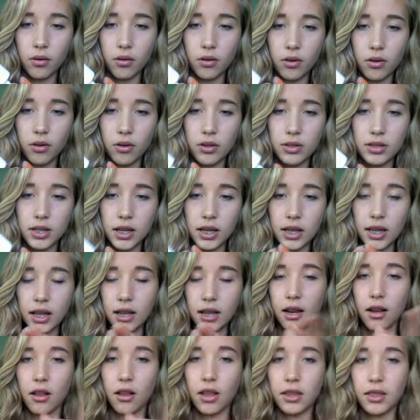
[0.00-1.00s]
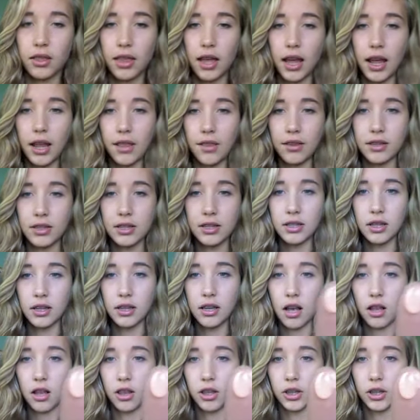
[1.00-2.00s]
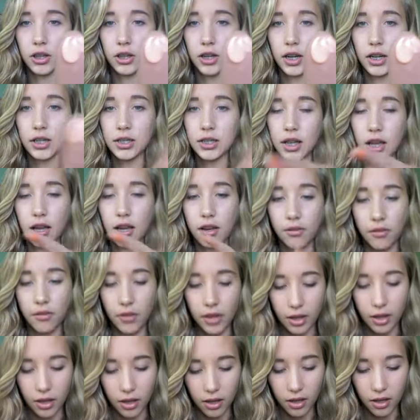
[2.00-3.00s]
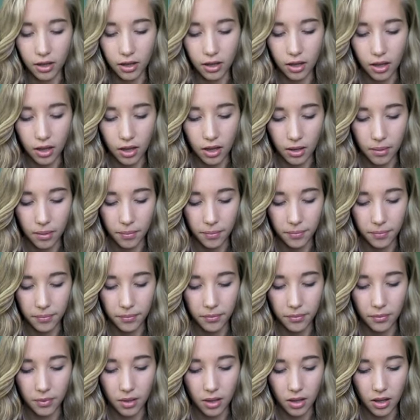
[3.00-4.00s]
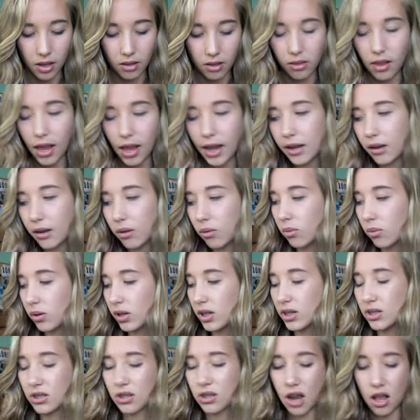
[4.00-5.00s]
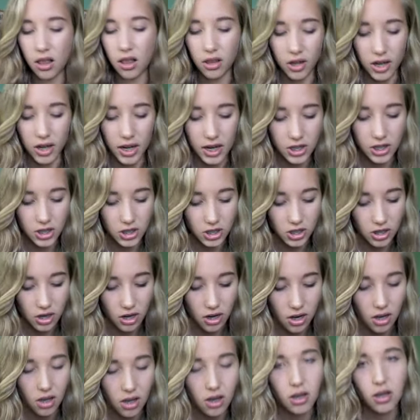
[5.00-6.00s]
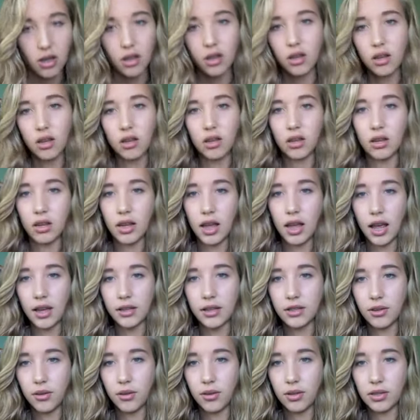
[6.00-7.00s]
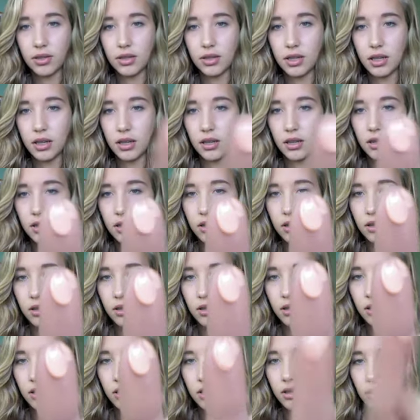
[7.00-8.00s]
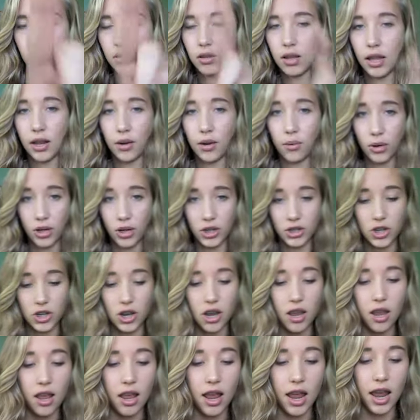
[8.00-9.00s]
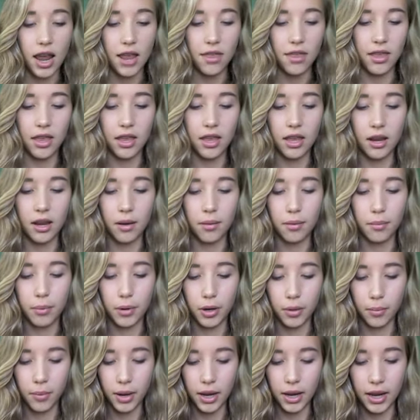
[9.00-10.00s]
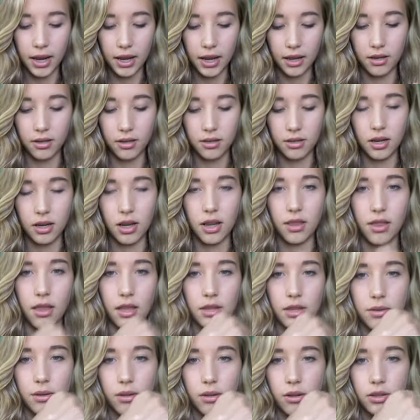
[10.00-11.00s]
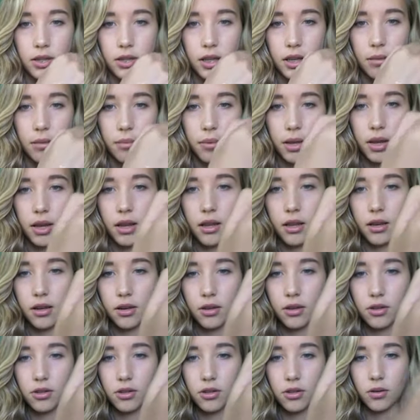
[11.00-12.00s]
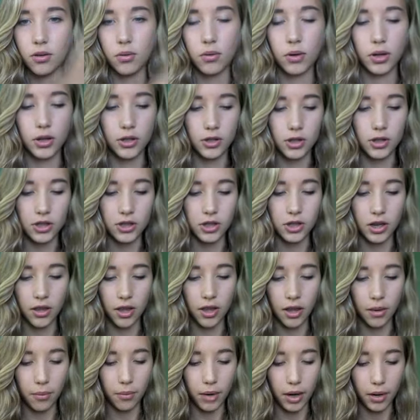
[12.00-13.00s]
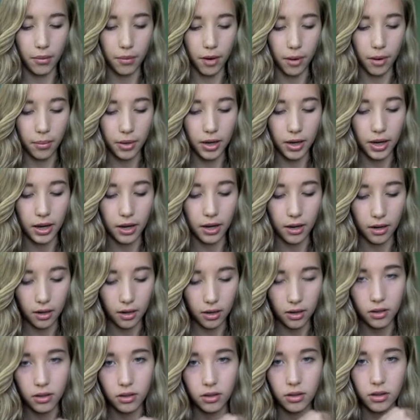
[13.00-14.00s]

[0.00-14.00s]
you just like get it out like that. And this is the color. It's kind of like a, um, a light orange colorish. Yeah, as you can see. Light orange. And then I'm going to put it on my hand. And that's what it looks like on my hand. Just orangish. And then when I rub it in